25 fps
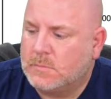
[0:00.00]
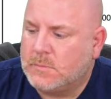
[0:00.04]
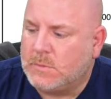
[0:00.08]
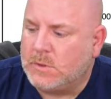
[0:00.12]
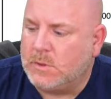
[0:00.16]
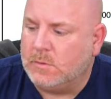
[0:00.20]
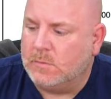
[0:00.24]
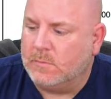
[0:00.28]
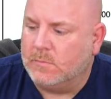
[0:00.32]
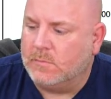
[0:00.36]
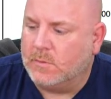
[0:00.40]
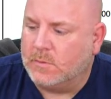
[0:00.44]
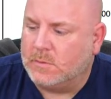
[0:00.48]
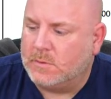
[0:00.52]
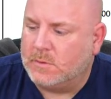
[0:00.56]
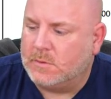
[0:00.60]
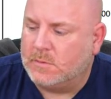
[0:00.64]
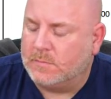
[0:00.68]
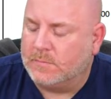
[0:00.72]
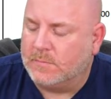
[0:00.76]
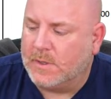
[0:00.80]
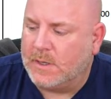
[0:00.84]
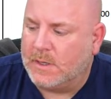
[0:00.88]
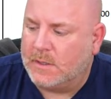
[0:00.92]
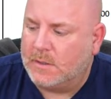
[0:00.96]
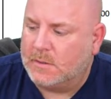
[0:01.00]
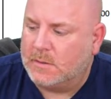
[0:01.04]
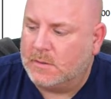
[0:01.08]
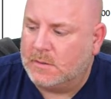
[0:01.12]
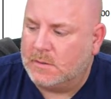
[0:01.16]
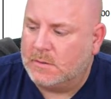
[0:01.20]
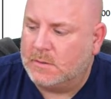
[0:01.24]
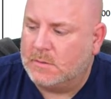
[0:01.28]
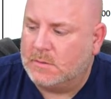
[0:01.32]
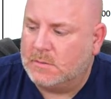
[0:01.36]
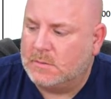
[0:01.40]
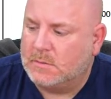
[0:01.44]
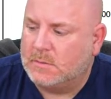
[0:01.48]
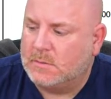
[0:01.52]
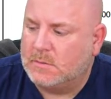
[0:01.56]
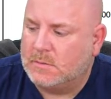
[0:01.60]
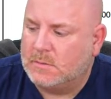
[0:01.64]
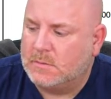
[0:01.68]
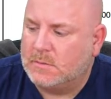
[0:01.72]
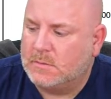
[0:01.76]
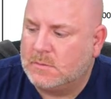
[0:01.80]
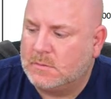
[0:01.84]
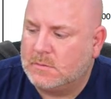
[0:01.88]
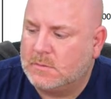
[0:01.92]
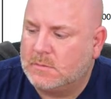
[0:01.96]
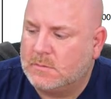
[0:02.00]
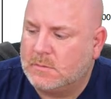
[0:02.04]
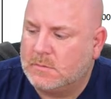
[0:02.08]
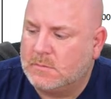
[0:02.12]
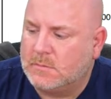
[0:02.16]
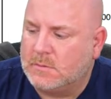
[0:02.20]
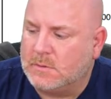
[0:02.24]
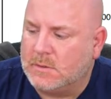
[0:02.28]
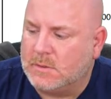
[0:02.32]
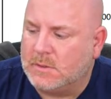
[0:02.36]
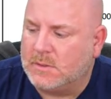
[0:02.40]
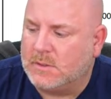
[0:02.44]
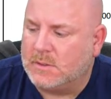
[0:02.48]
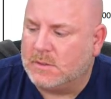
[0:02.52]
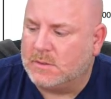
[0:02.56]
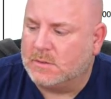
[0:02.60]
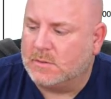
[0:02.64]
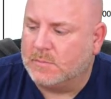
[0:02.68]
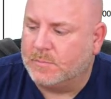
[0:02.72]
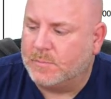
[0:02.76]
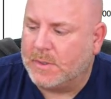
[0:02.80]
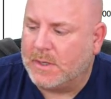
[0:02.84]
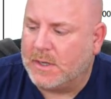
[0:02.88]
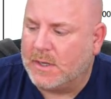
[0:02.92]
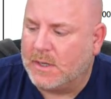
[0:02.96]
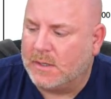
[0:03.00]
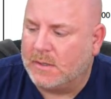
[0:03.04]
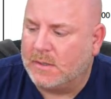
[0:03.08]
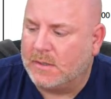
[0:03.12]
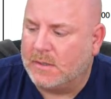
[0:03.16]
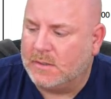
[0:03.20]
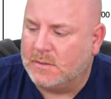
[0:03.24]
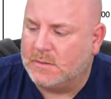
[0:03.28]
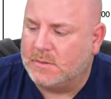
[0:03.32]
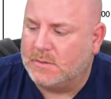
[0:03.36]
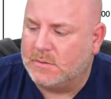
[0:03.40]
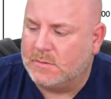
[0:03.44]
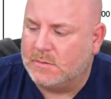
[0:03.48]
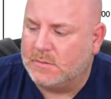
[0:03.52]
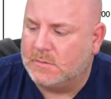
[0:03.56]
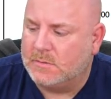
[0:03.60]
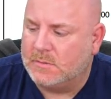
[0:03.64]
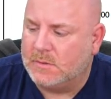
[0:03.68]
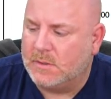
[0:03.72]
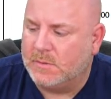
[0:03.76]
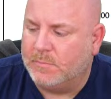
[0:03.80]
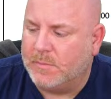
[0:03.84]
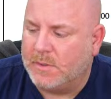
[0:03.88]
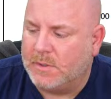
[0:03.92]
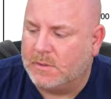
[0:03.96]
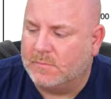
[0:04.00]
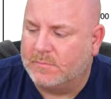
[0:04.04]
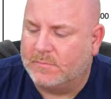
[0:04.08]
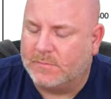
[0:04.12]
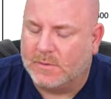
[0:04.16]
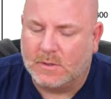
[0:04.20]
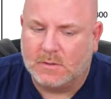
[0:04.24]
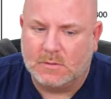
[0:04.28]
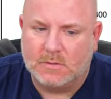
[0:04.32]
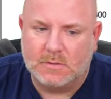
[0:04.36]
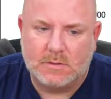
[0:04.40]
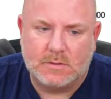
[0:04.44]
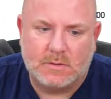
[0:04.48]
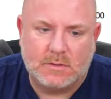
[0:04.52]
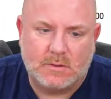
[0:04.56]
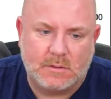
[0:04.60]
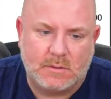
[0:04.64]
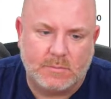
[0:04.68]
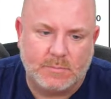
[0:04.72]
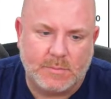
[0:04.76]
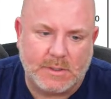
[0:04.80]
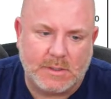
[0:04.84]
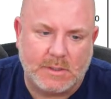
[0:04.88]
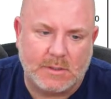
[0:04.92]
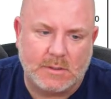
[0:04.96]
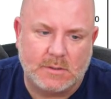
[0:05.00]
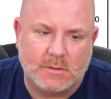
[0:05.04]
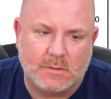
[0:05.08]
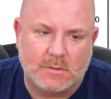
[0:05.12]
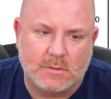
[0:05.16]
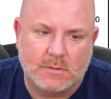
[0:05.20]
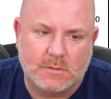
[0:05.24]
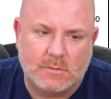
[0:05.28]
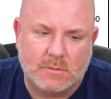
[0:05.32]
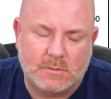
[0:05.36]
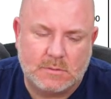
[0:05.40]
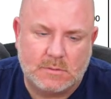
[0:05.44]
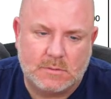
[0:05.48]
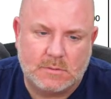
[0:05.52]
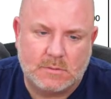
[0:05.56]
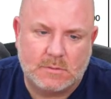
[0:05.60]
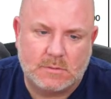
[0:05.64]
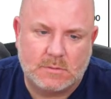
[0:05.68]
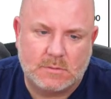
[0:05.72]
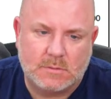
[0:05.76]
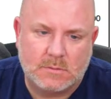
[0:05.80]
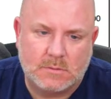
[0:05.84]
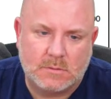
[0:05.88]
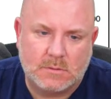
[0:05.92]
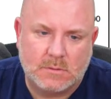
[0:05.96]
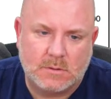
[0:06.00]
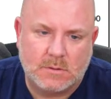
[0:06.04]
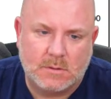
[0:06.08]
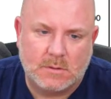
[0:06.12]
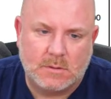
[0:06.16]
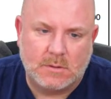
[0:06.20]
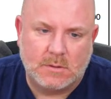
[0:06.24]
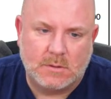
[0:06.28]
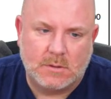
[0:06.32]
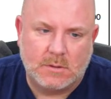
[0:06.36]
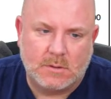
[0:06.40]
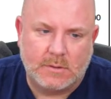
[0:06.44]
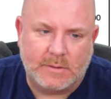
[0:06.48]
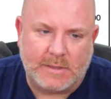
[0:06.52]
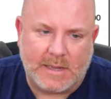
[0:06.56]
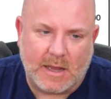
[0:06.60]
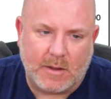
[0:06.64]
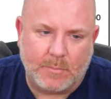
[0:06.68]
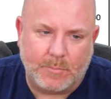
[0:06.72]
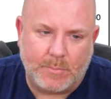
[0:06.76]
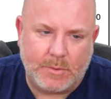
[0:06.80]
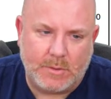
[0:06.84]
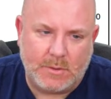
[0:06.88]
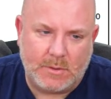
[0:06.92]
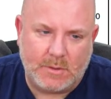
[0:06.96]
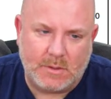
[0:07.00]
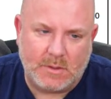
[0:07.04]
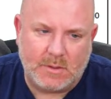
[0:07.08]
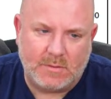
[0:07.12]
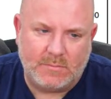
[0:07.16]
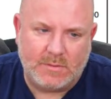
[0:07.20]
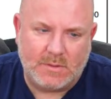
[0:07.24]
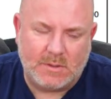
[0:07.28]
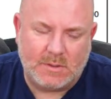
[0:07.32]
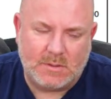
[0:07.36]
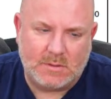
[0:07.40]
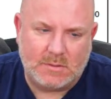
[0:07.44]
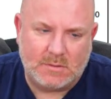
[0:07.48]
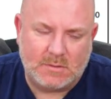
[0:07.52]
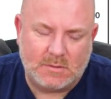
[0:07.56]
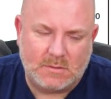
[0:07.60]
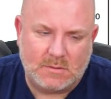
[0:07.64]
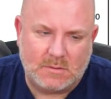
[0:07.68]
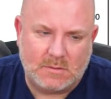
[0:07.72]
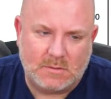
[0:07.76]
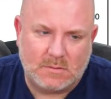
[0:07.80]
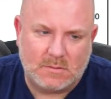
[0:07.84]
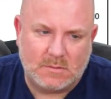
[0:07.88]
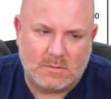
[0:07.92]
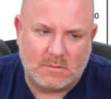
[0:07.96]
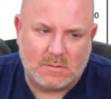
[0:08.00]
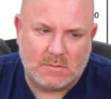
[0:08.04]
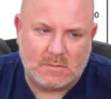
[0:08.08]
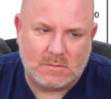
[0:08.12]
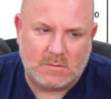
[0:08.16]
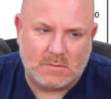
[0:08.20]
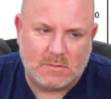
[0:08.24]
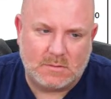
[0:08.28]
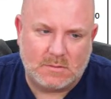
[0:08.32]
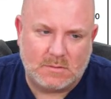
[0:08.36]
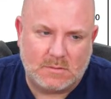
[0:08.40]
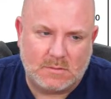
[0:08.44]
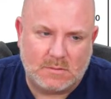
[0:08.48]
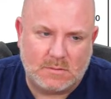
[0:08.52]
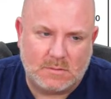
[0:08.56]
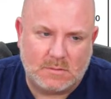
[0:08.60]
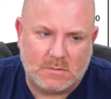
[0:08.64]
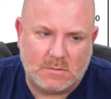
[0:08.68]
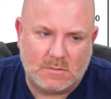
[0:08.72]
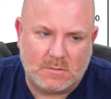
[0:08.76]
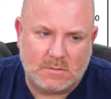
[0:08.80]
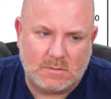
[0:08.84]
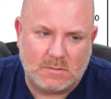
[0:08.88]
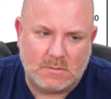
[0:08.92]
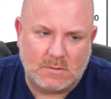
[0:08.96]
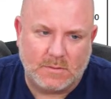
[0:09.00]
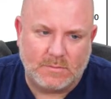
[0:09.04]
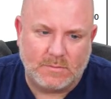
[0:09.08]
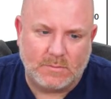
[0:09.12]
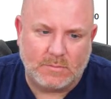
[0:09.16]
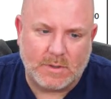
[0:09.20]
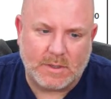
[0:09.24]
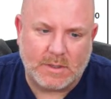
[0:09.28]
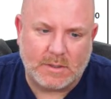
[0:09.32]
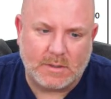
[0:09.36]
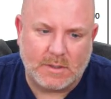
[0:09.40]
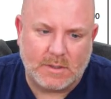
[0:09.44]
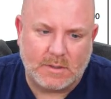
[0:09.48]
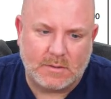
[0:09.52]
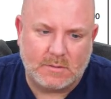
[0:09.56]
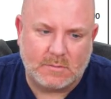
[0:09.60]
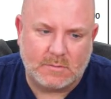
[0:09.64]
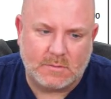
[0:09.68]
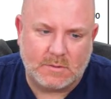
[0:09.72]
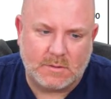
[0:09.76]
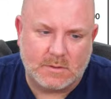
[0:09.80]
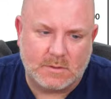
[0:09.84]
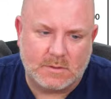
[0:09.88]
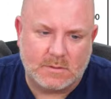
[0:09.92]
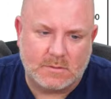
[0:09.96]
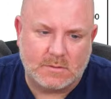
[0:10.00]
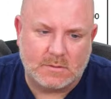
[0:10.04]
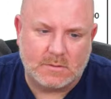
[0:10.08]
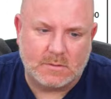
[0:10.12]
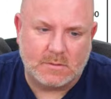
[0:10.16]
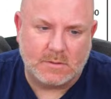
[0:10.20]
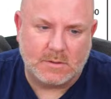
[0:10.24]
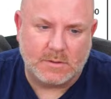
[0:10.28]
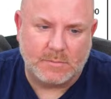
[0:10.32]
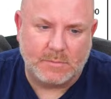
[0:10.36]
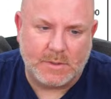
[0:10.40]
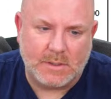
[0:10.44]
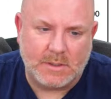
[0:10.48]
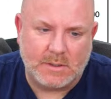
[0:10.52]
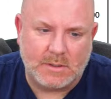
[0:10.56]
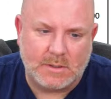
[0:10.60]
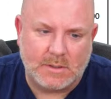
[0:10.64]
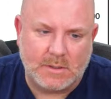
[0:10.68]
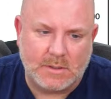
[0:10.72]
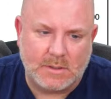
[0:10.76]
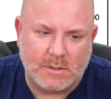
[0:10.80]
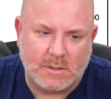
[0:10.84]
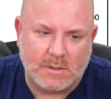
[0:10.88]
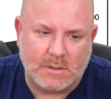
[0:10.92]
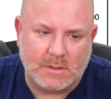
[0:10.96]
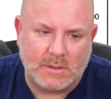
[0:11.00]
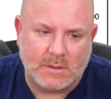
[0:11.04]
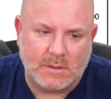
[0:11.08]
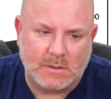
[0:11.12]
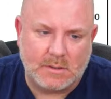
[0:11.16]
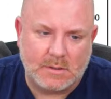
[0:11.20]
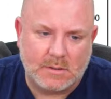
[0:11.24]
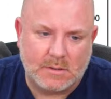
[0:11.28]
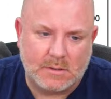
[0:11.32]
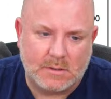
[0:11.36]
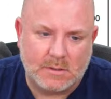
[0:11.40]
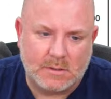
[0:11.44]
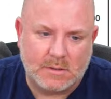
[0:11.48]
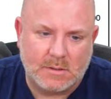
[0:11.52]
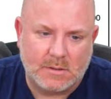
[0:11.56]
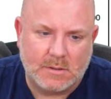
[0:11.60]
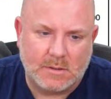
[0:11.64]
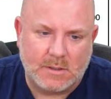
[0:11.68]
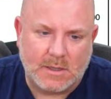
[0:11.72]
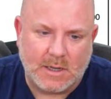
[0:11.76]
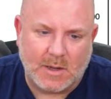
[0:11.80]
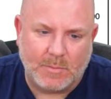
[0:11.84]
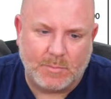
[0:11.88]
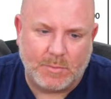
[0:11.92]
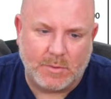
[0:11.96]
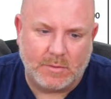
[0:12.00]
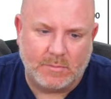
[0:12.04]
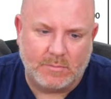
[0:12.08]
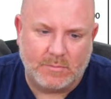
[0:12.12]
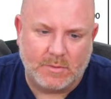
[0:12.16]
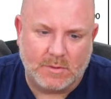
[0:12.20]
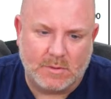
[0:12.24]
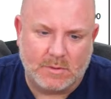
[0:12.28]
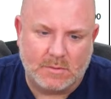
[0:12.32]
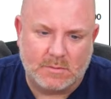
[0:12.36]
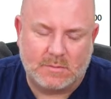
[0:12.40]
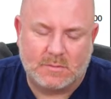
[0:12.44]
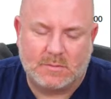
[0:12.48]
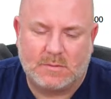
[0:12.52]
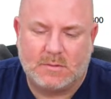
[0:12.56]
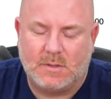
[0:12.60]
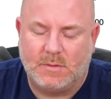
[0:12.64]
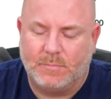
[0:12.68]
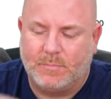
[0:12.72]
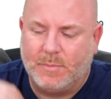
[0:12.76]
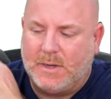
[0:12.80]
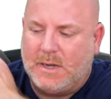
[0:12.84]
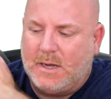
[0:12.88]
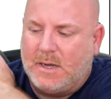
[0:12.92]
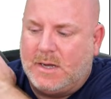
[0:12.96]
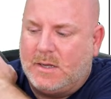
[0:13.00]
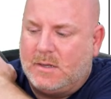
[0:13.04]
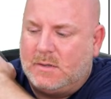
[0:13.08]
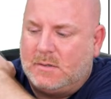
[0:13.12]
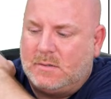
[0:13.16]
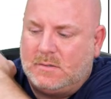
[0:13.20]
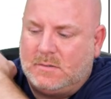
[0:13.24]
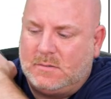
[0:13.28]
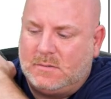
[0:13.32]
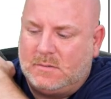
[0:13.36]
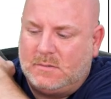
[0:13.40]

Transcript: Do the voltage divider for the digital pot into emitter follower. You mean the output of the regulator, or you mean the output of the pot?